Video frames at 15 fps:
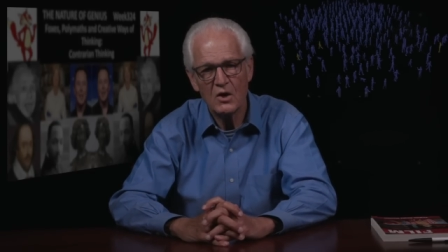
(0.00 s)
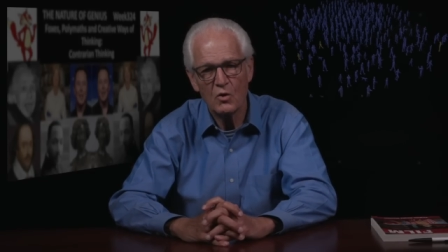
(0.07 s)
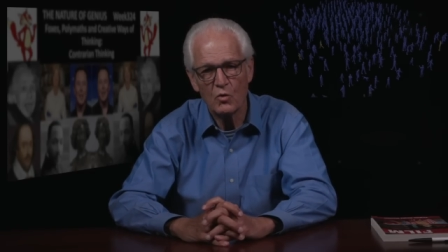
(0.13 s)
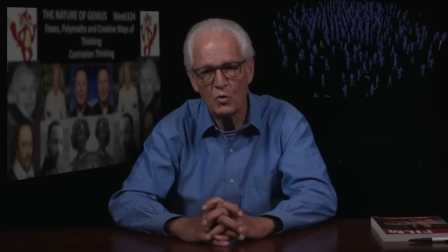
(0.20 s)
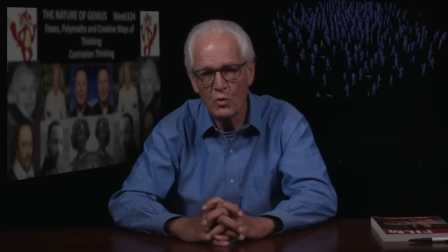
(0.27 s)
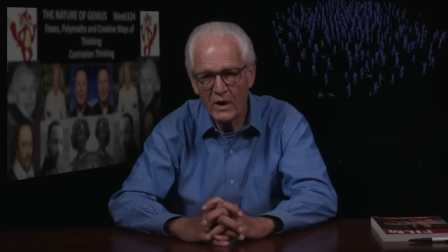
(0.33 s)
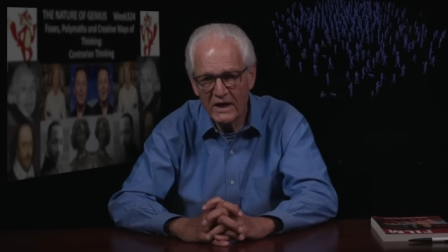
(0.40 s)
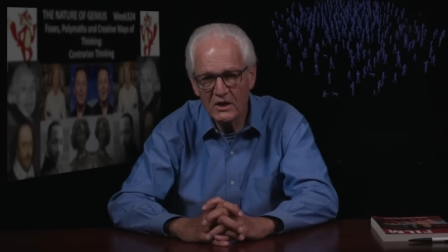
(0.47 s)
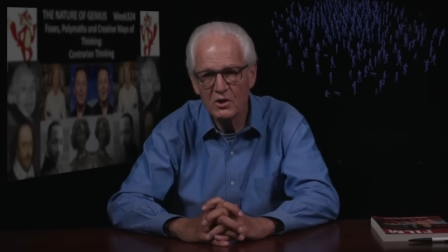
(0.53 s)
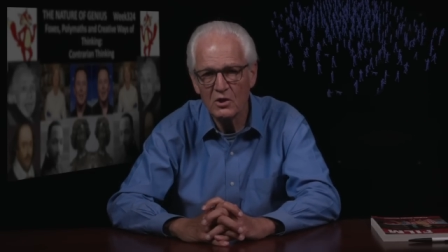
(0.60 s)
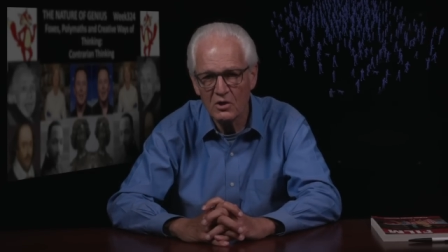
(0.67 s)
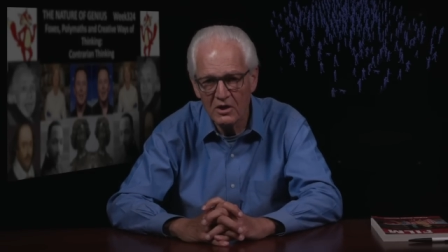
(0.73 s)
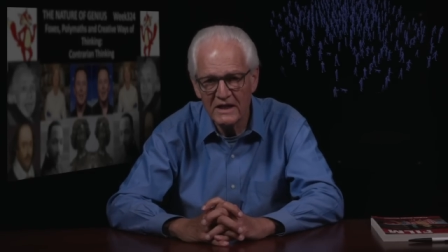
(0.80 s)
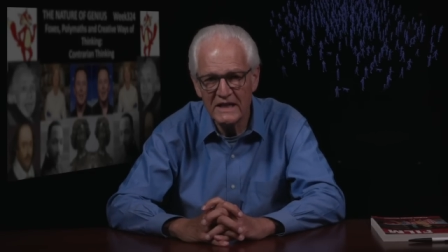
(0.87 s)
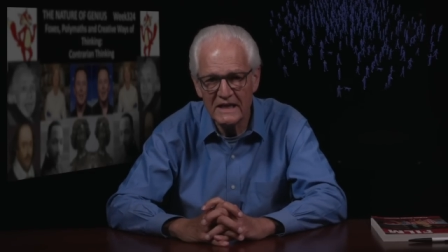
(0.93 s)

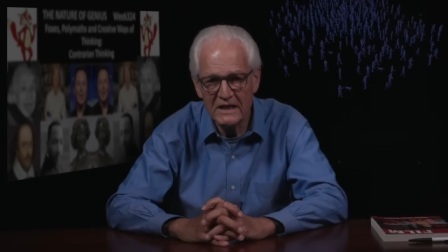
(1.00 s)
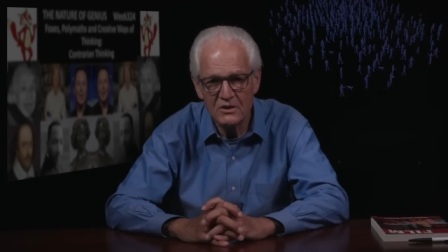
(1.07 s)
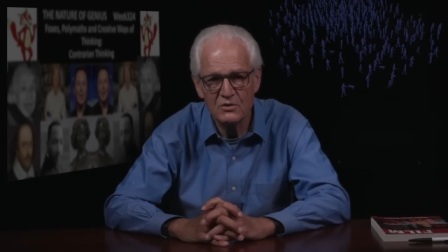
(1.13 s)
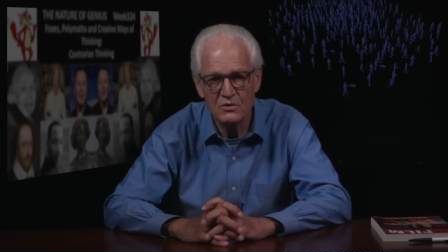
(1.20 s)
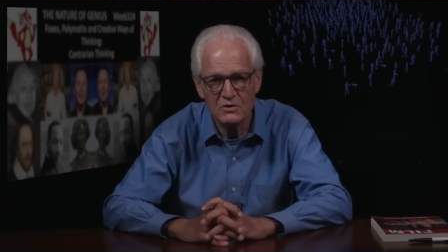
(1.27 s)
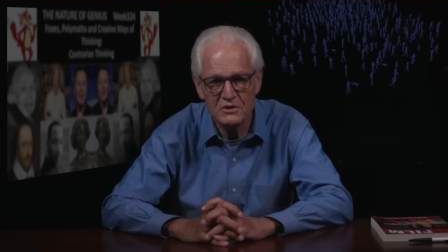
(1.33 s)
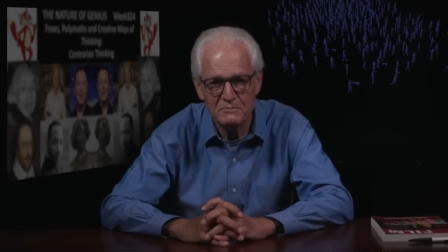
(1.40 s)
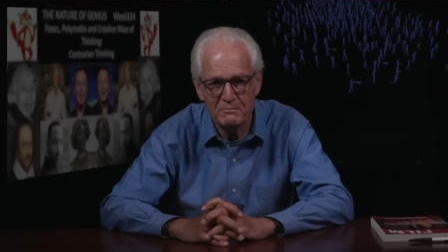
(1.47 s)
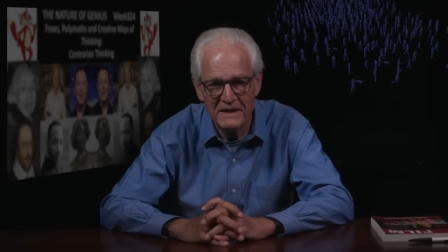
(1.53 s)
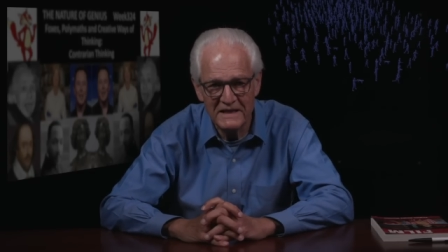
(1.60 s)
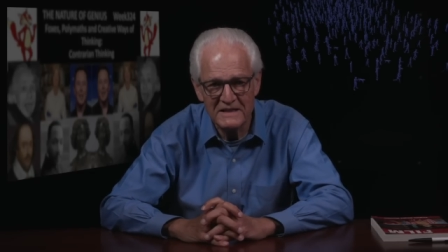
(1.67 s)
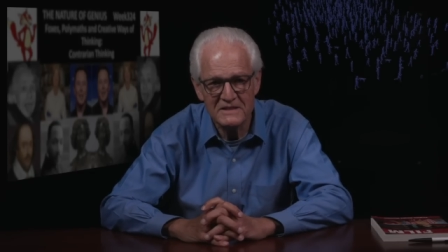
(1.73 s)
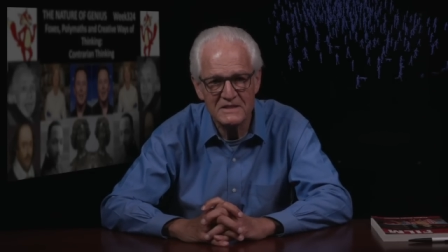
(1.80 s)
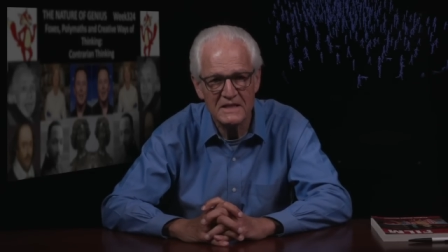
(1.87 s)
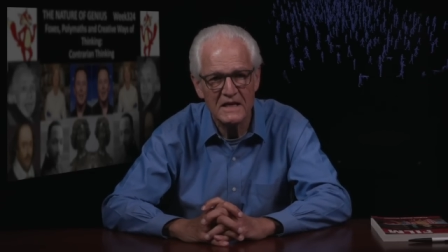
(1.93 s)
regularly
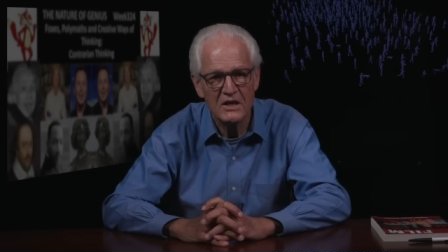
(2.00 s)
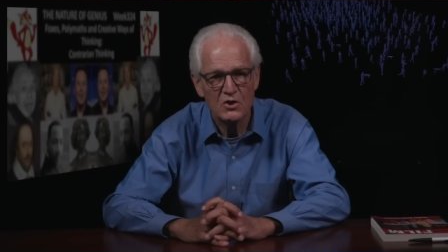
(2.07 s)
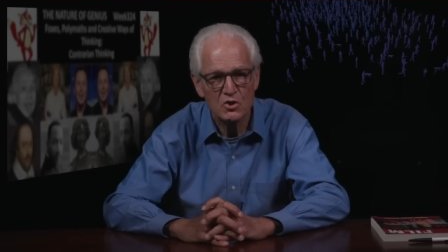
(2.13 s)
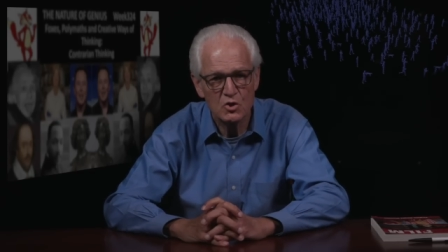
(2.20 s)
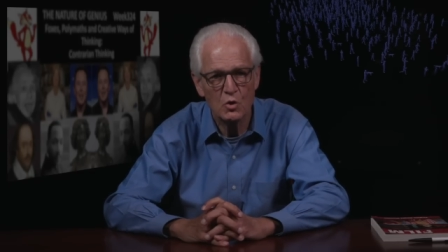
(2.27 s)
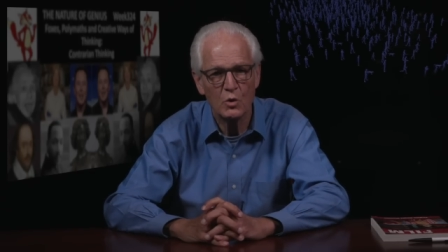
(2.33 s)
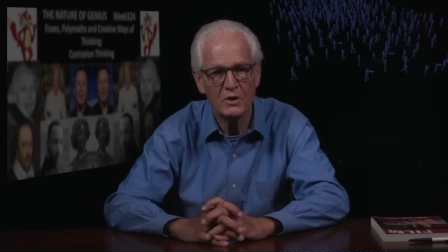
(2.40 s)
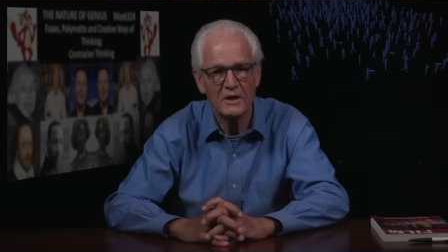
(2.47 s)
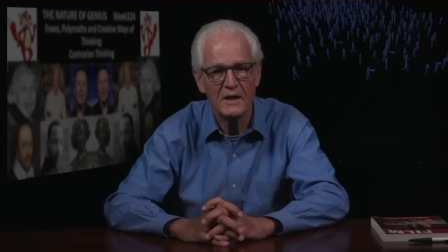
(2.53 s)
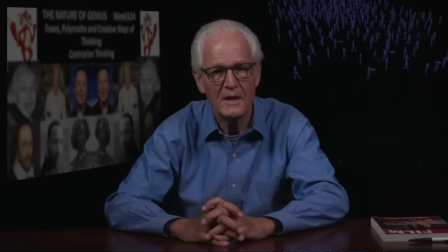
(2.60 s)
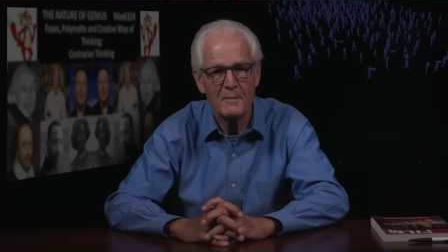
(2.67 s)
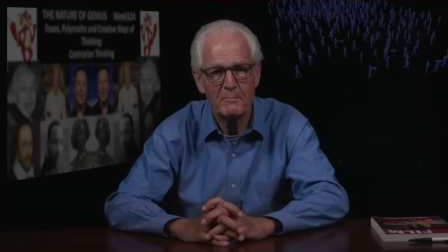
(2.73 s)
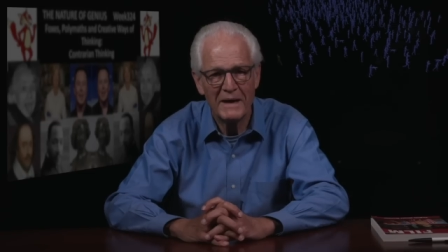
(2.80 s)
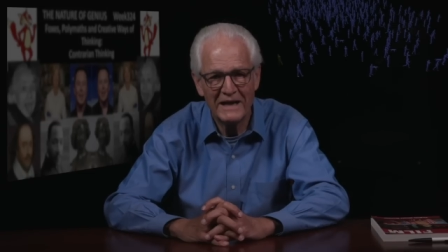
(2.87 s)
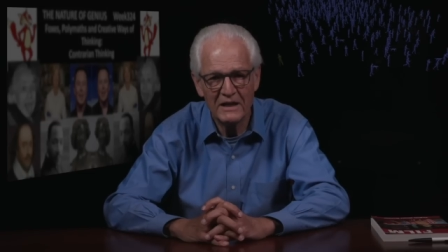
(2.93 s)
interspaced short
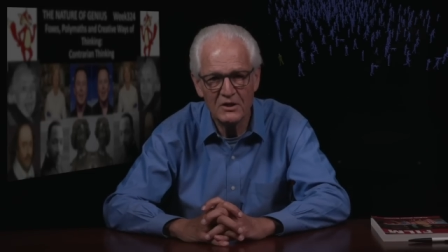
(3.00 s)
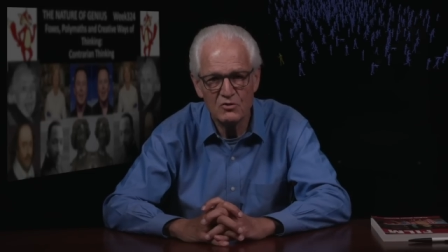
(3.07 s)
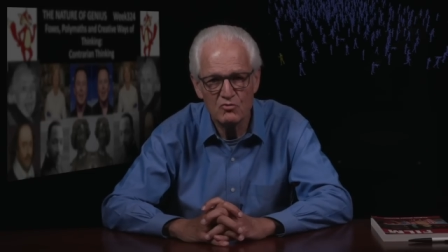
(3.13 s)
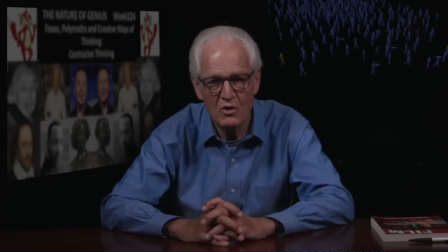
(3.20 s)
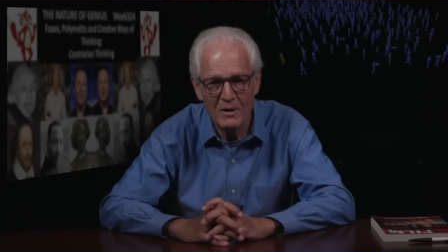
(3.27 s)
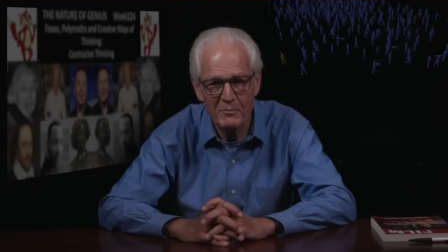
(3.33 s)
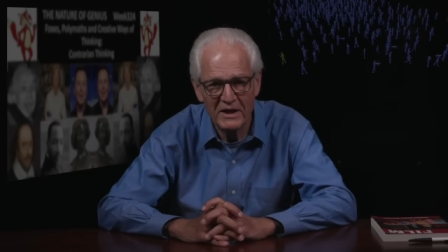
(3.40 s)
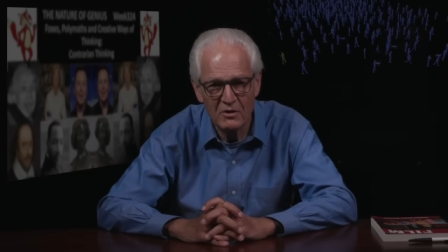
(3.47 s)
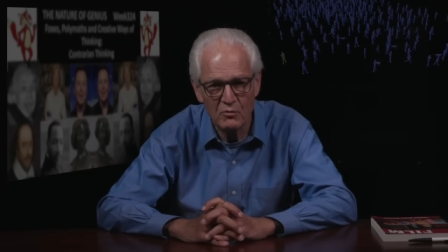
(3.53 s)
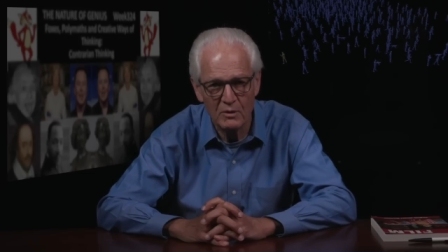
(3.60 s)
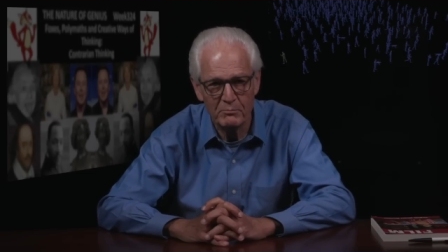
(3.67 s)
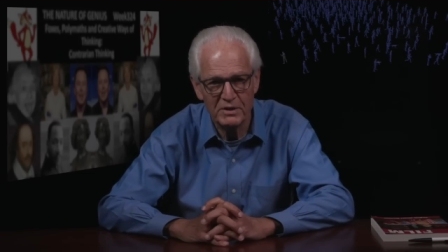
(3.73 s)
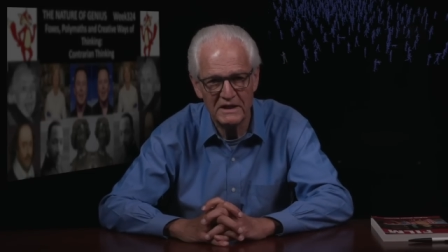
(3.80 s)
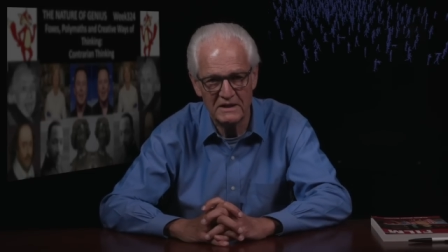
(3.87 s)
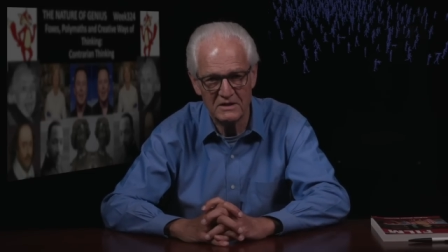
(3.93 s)
palindromic
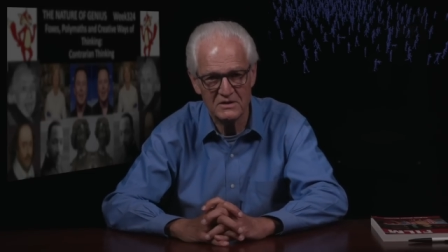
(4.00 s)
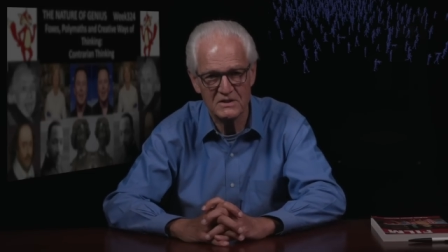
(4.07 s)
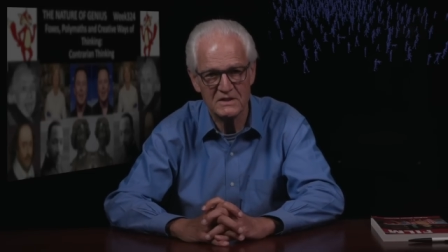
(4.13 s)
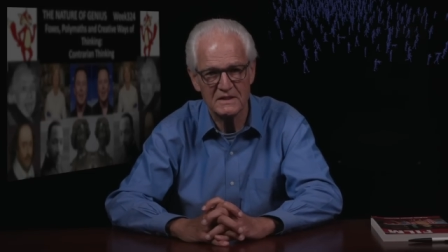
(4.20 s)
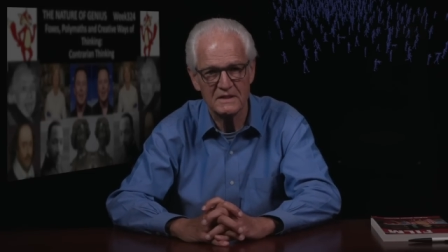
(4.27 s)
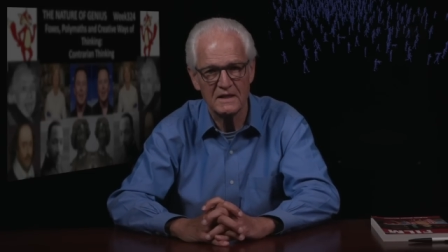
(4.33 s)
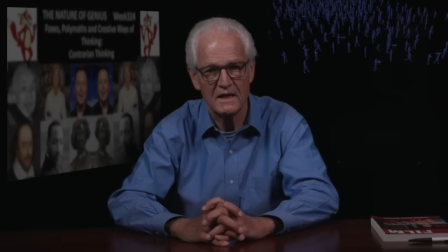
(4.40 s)
repeats.